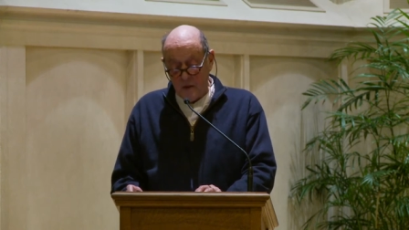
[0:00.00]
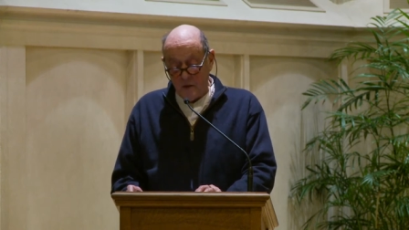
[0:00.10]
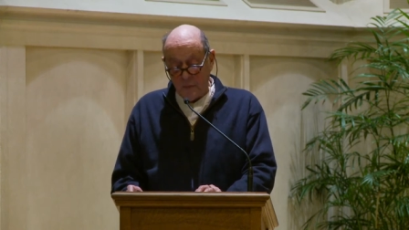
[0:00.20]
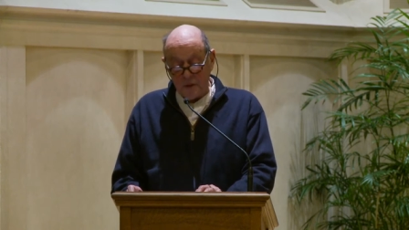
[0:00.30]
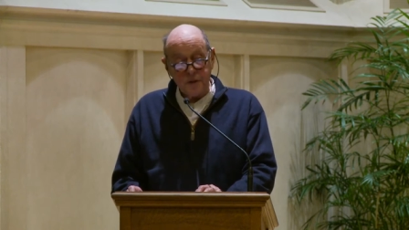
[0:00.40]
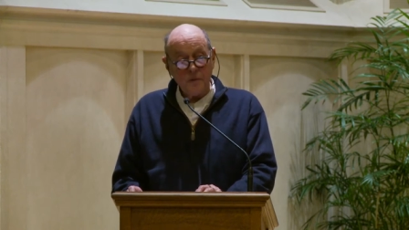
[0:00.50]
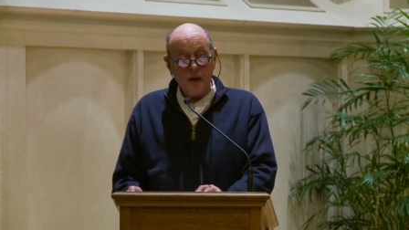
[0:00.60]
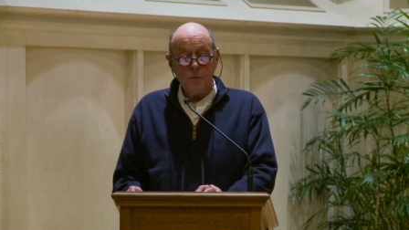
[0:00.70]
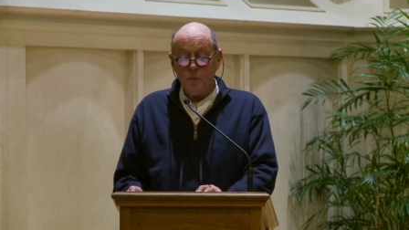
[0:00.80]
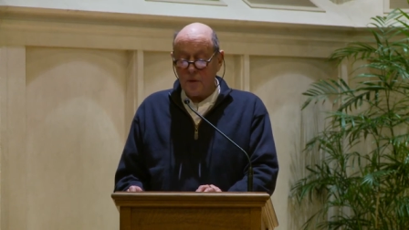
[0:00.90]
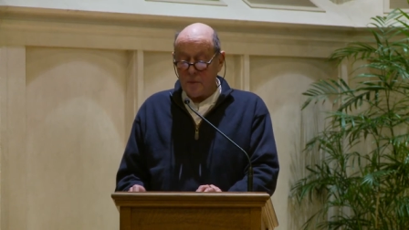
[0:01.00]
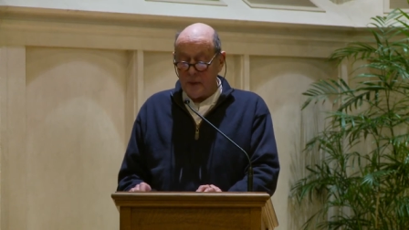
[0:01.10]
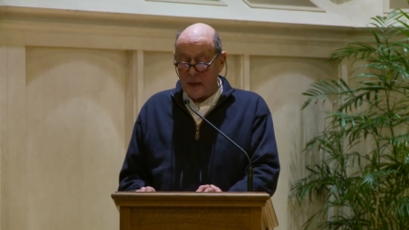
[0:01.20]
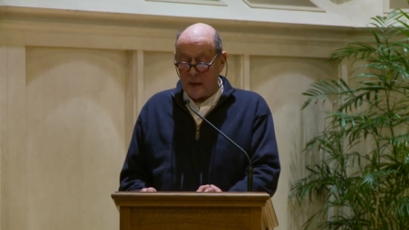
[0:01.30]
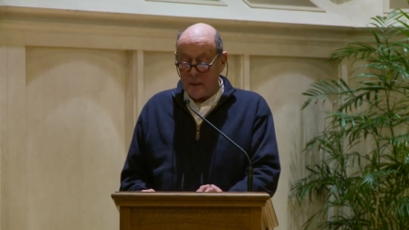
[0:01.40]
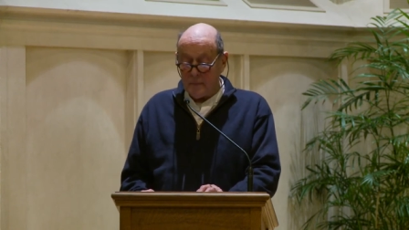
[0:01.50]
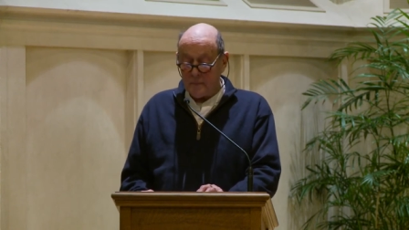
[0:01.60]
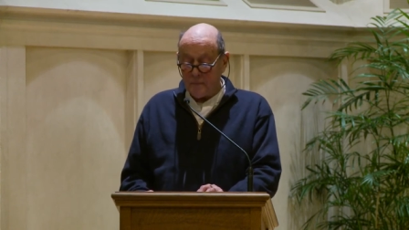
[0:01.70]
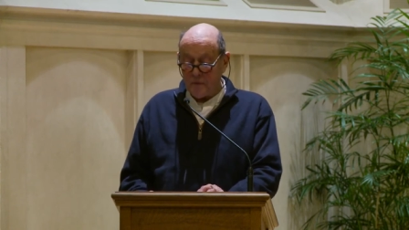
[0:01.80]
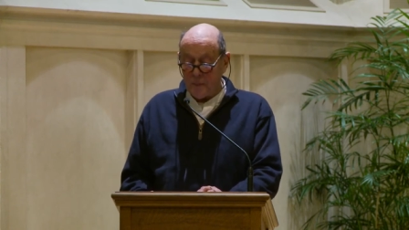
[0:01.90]
The pulse of high water may come
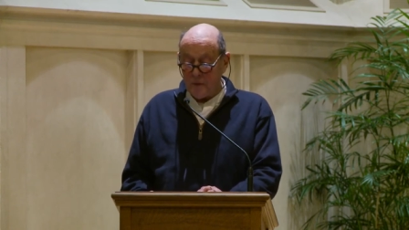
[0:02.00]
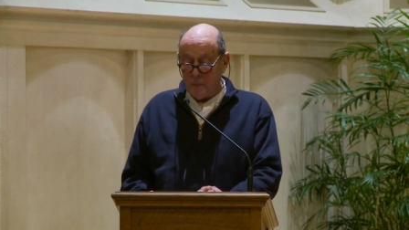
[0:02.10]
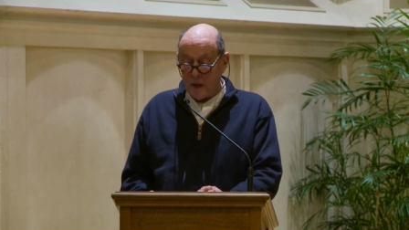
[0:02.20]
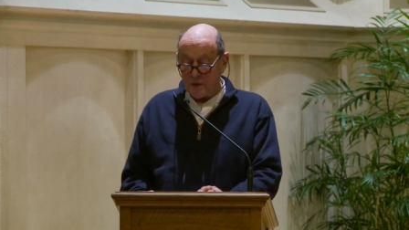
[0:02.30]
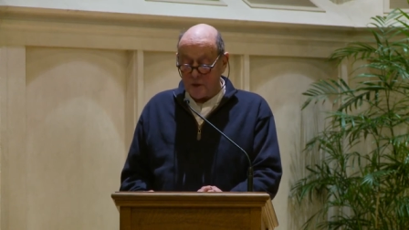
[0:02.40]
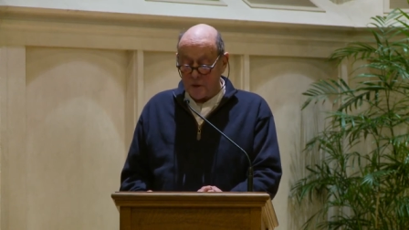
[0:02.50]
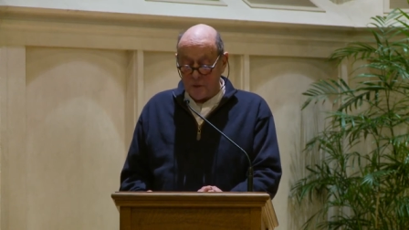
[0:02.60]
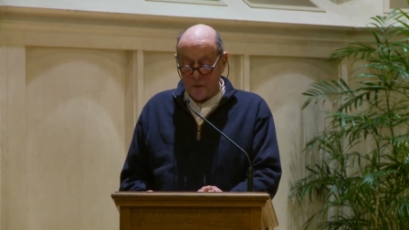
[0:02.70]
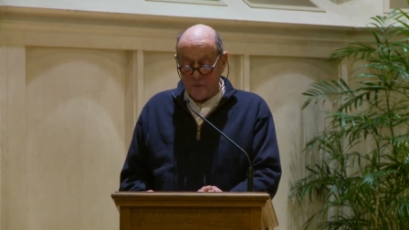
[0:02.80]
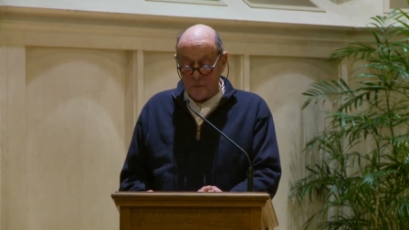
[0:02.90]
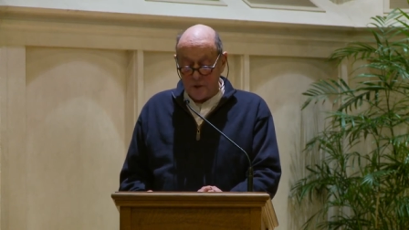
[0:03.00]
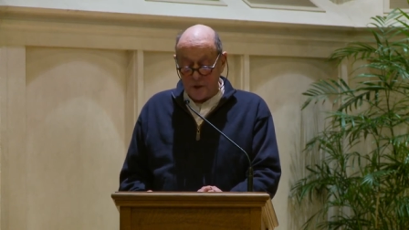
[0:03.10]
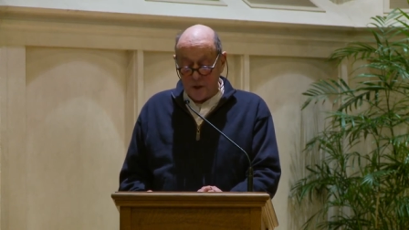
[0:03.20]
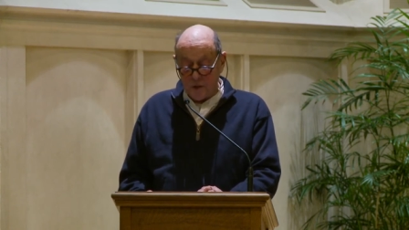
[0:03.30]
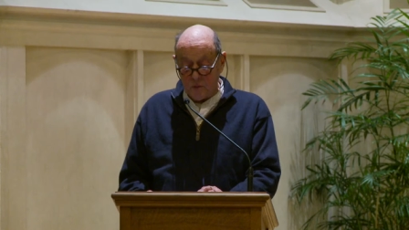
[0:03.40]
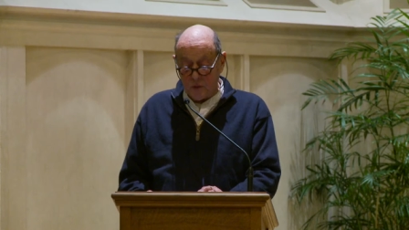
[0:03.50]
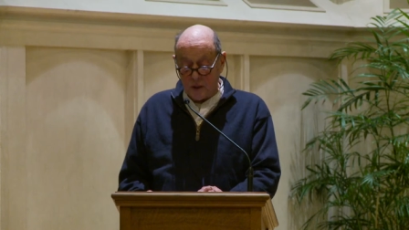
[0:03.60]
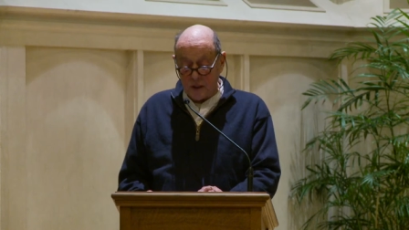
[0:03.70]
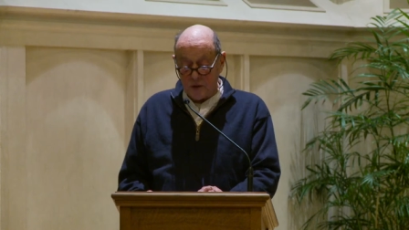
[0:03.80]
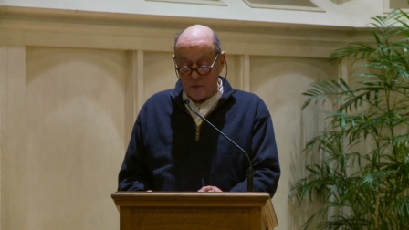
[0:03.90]
from the monsoon, from snow or
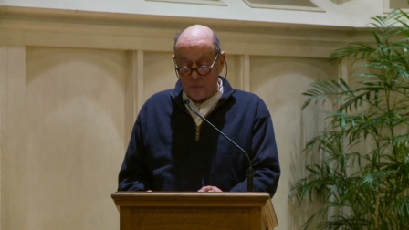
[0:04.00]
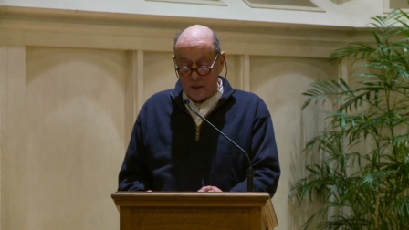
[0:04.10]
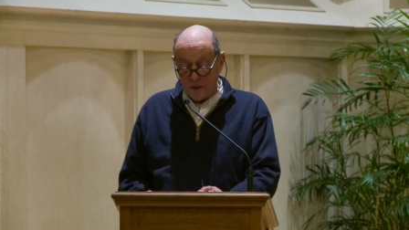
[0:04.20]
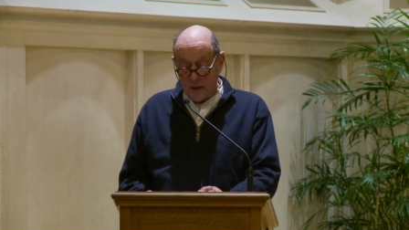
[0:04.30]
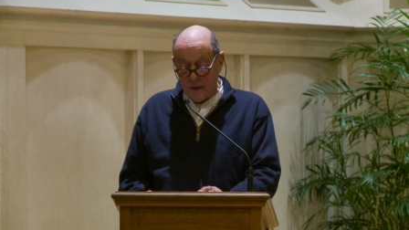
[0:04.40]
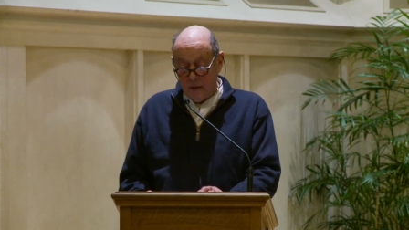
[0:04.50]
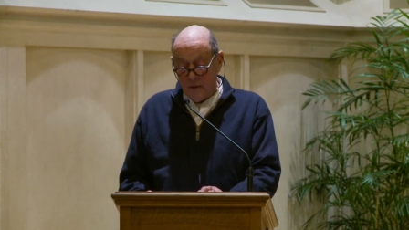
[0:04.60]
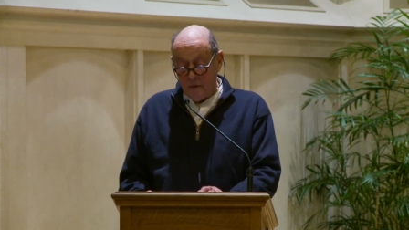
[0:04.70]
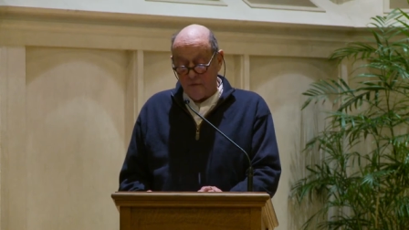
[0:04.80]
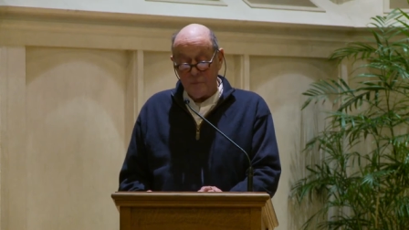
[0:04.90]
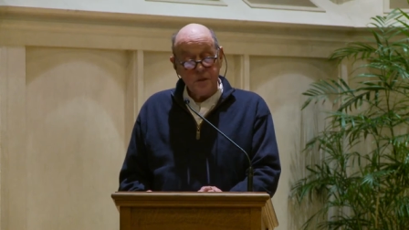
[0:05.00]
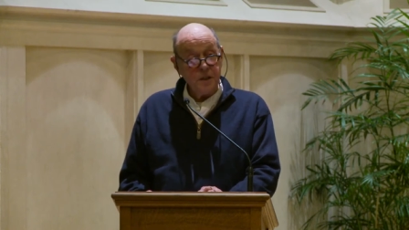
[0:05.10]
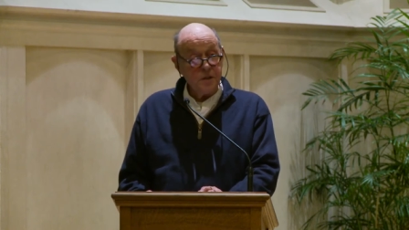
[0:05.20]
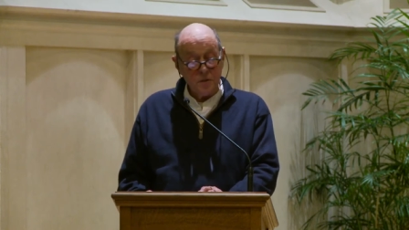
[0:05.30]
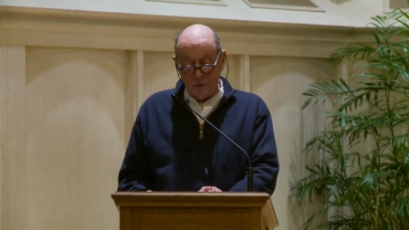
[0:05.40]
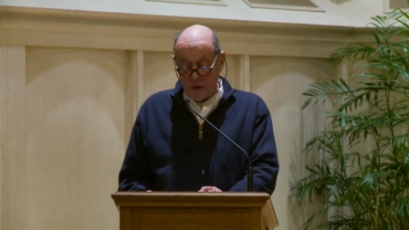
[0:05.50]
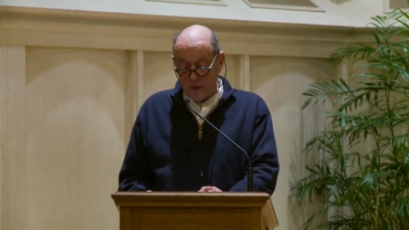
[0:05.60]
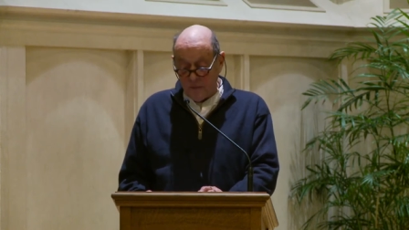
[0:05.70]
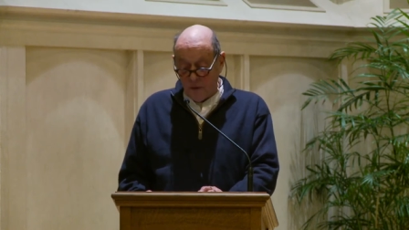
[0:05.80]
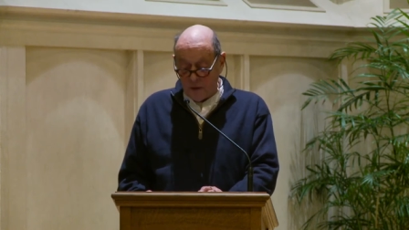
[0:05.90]
glacier melt, from seasonal
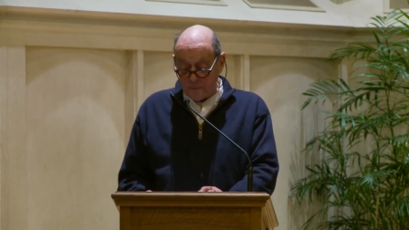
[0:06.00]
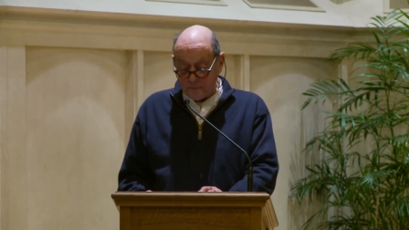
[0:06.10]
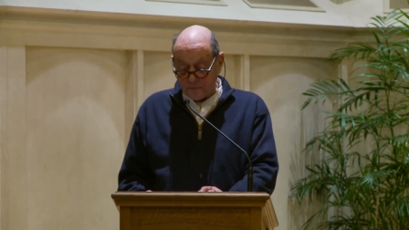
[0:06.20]
rainfall,